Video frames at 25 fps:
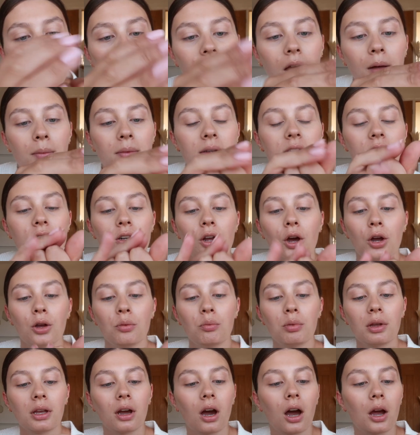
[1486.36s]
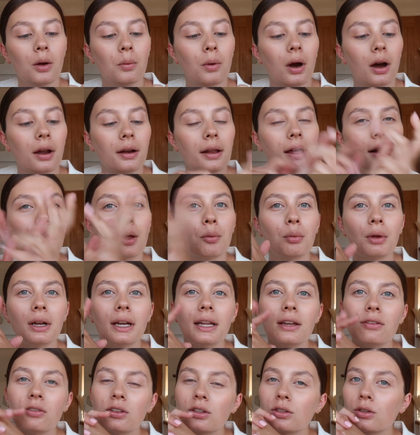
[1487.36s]
It's an OPI one and I
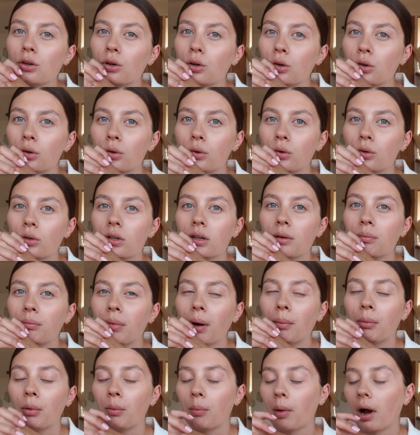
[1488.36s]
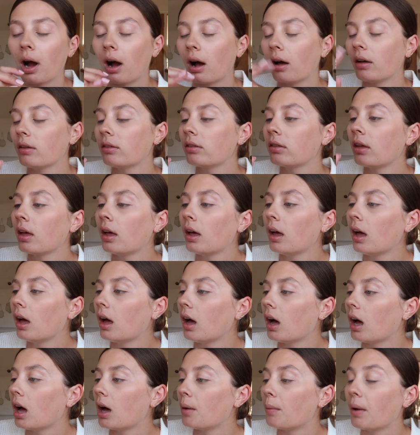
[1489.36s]
believe it's called Bubble Bath.
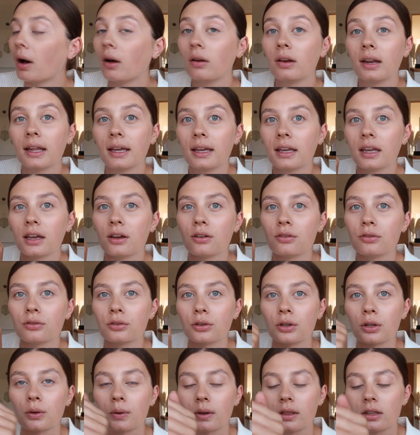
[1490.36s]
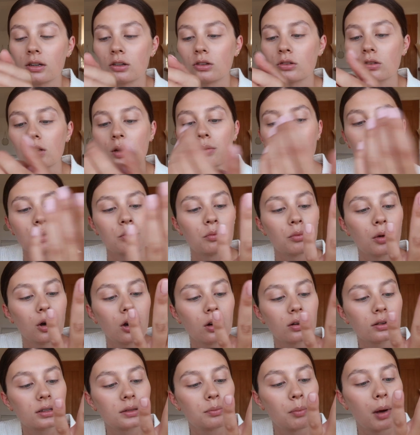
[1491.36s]
I'll link it for you in the description
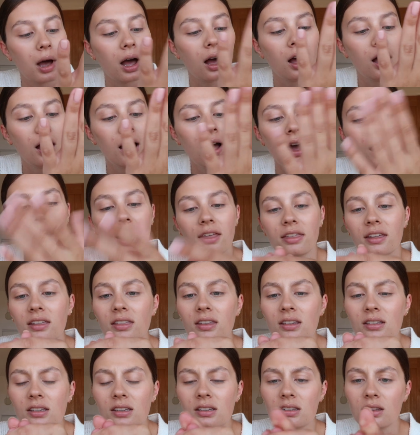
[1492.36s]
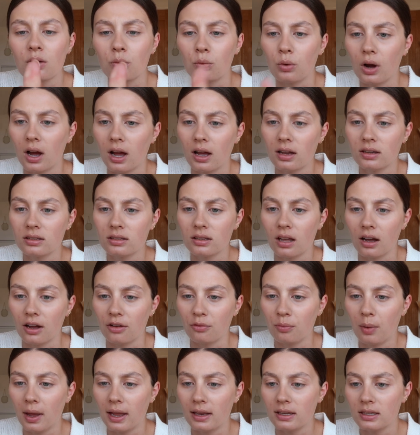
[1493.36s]
box, but I think this is the worst that
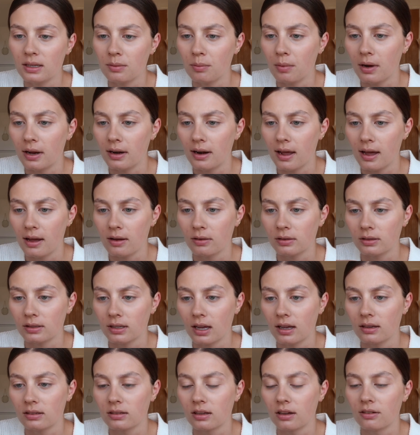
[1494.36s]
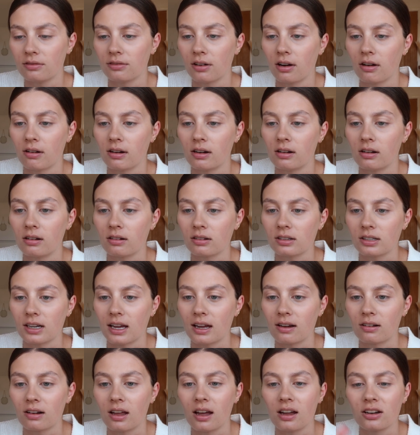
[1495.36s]
I've painted my nails yet so far in
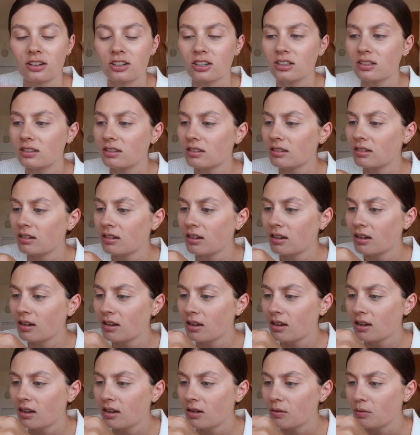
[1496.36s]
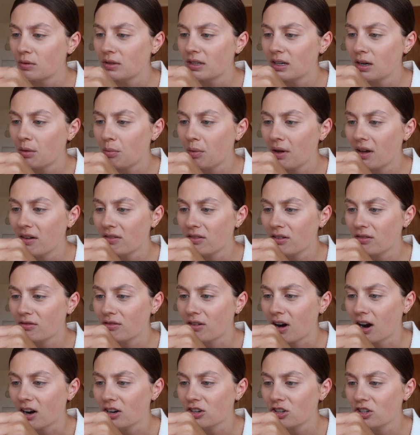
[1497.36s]
lockdown. Like, I just was in a bit of a
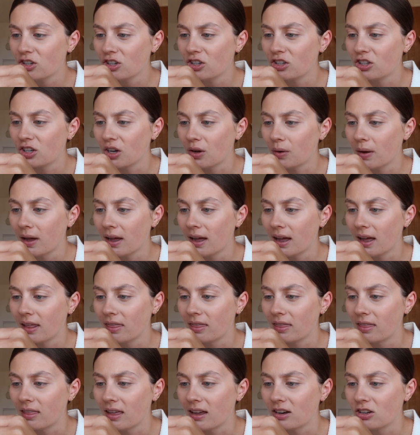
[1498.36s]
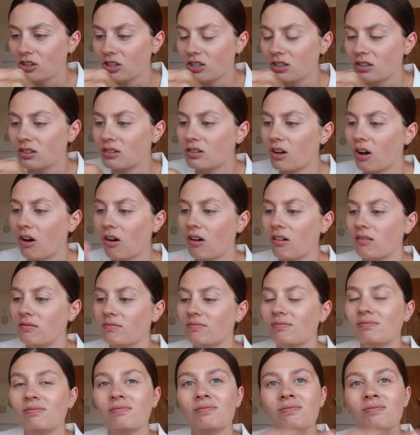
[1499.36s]
rush to do it and they're just not